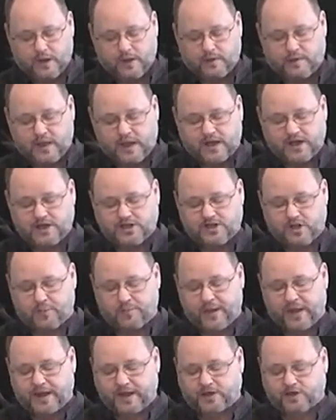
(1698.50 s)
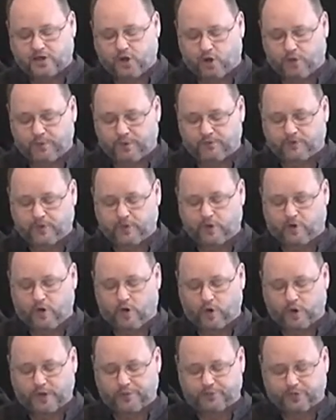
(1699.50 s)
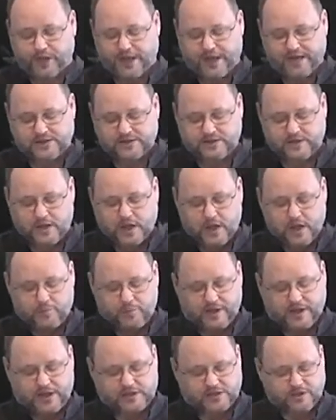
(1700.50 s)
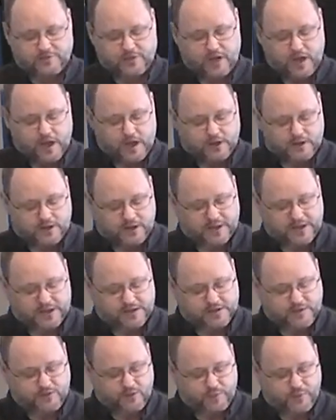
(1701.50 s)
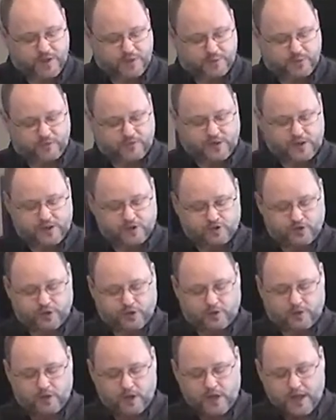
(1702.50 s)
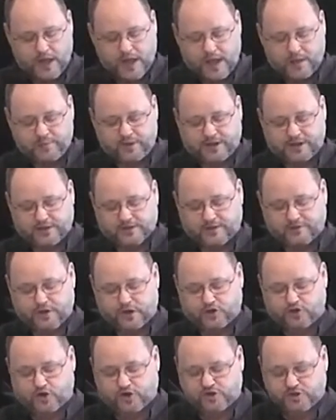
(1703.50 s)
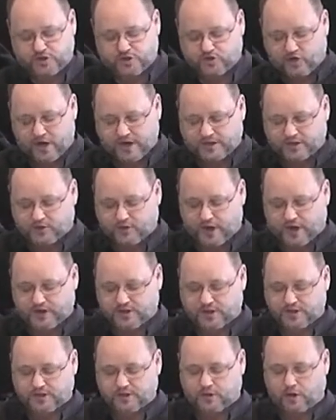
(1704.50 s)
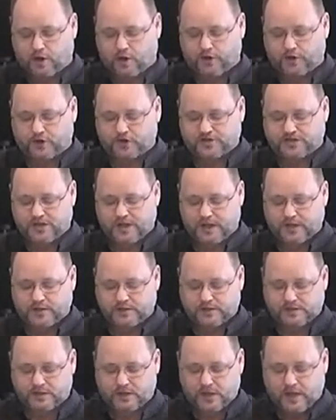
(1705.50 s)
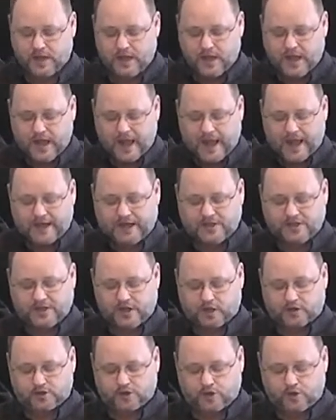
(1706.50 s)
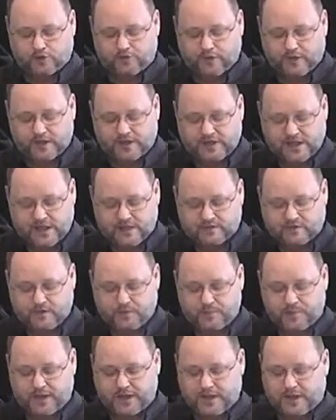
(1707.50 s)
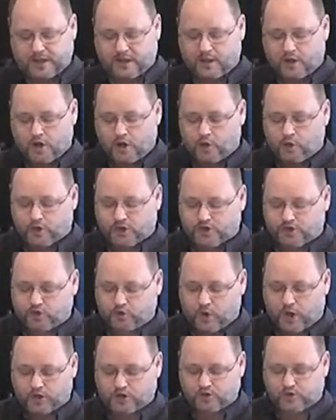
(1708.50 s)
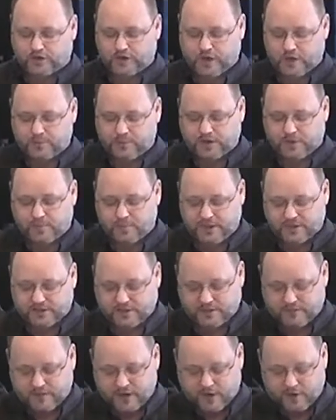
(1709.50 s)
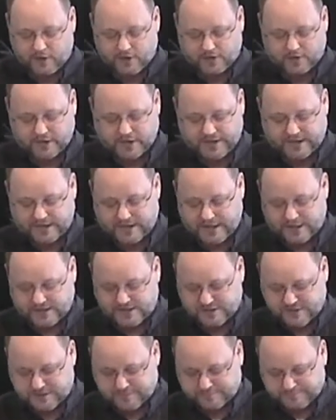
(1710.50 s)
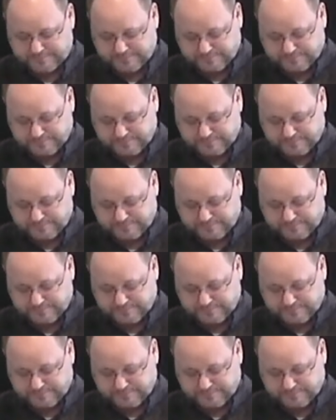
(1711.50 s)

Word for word: Then he shall make atonement for the holy place, because of the uncleanness of the people of Israel, and because of their transgressions, all their sins. And he shall do for the tent of the meeting, which dwells with them in the midst of their uncleanness.